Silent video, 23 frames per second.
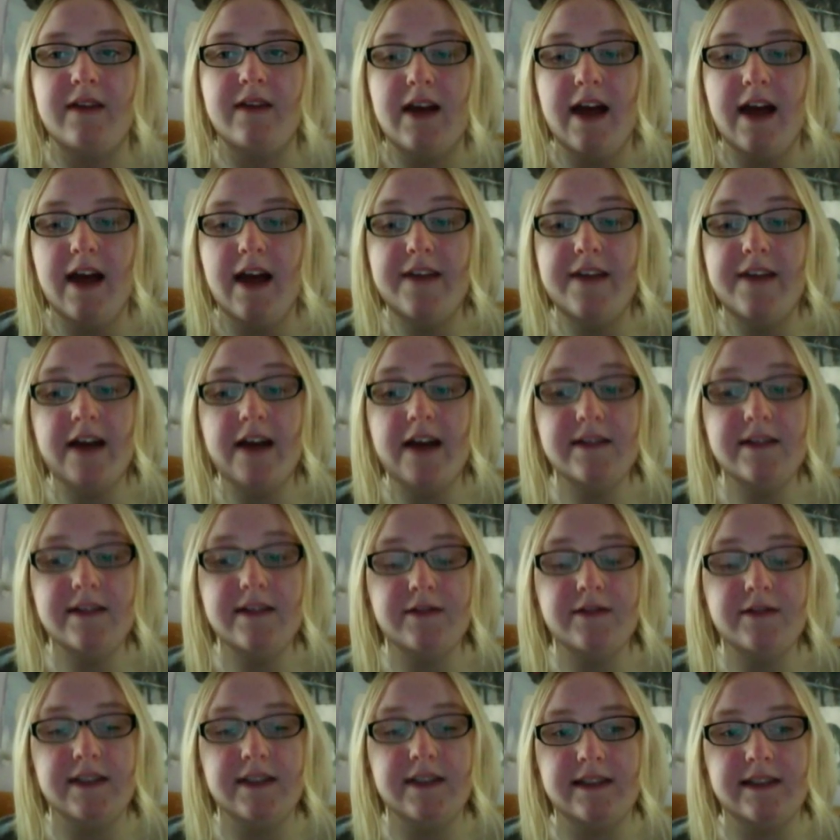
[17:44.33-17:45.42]
And they also
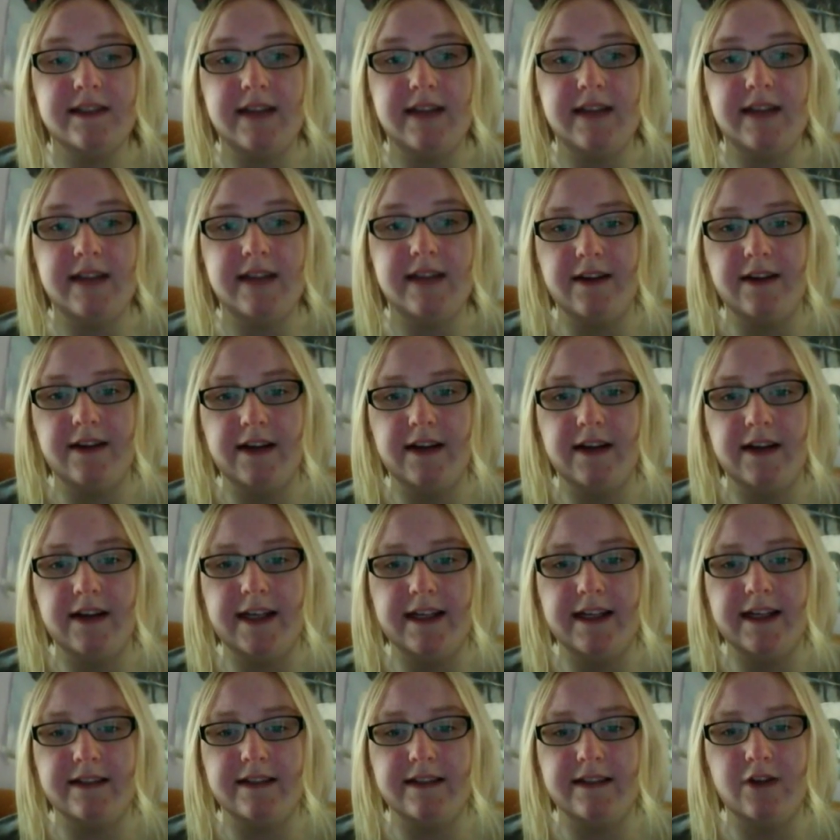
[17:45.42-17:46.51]
did say that
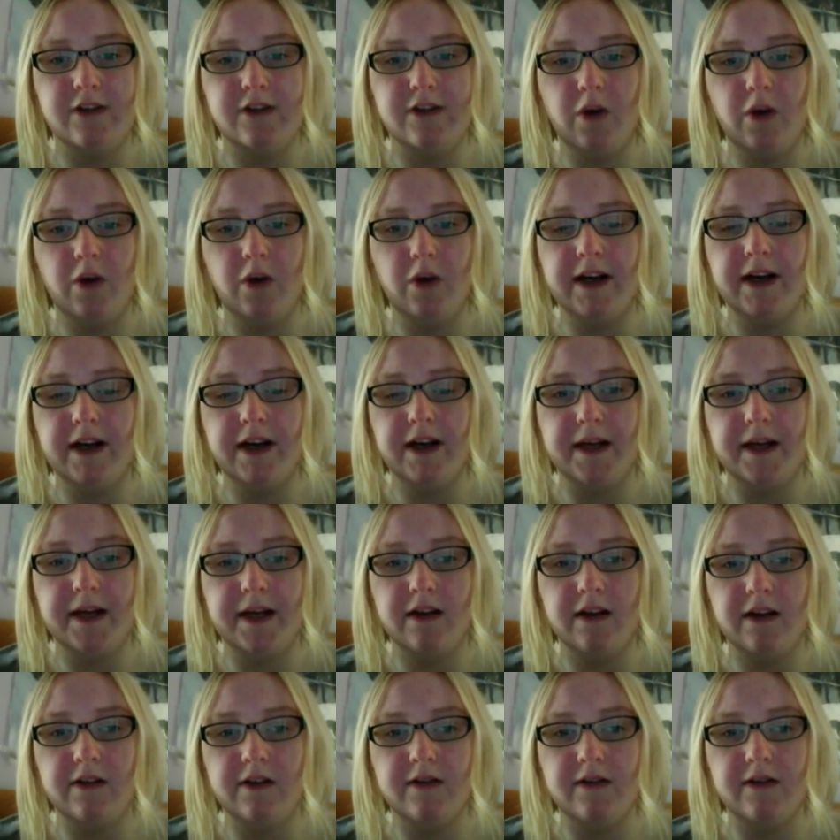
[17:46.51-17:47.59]
he's nowhere near being
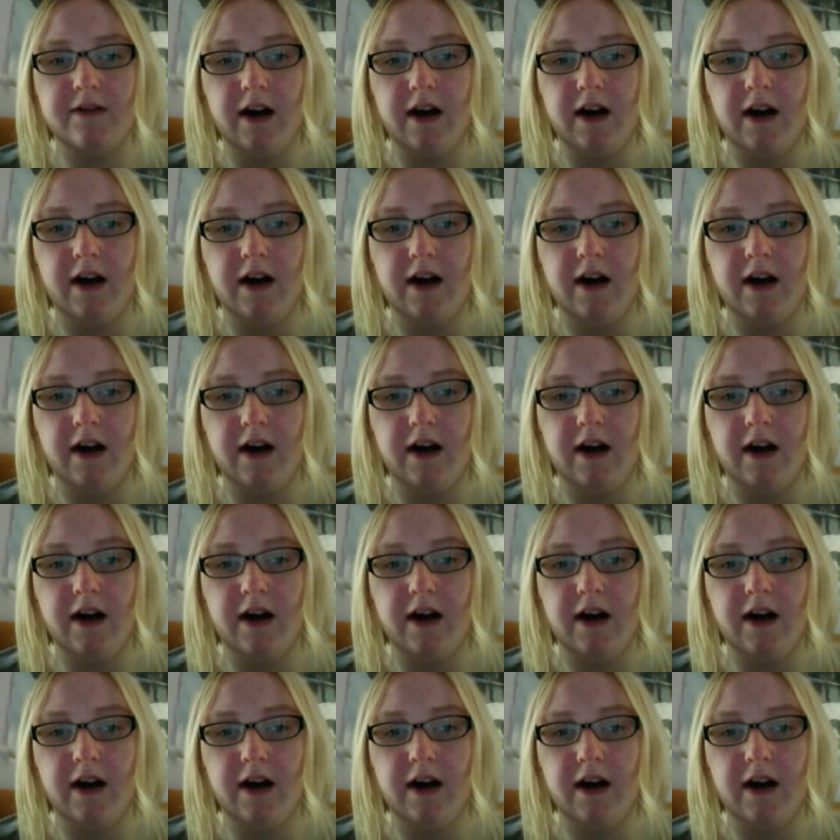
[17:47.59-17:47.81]
close